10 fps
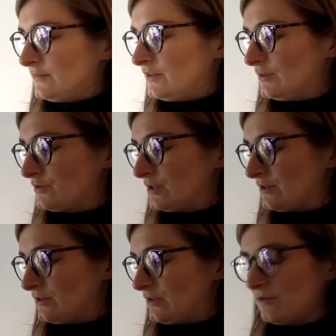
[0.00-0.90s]

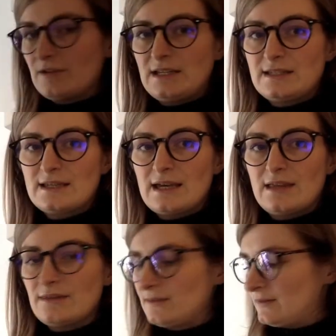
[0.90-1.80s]
Subtract
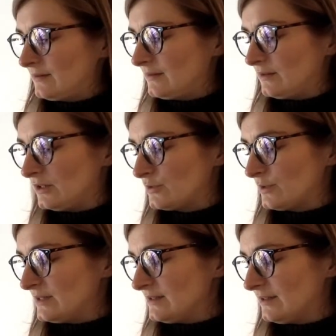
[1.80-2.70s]

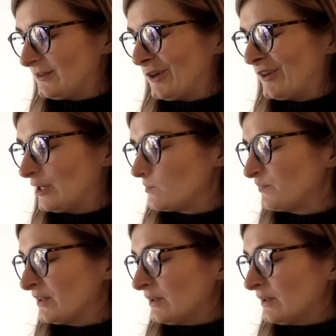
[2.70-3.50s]
20ths, sorry.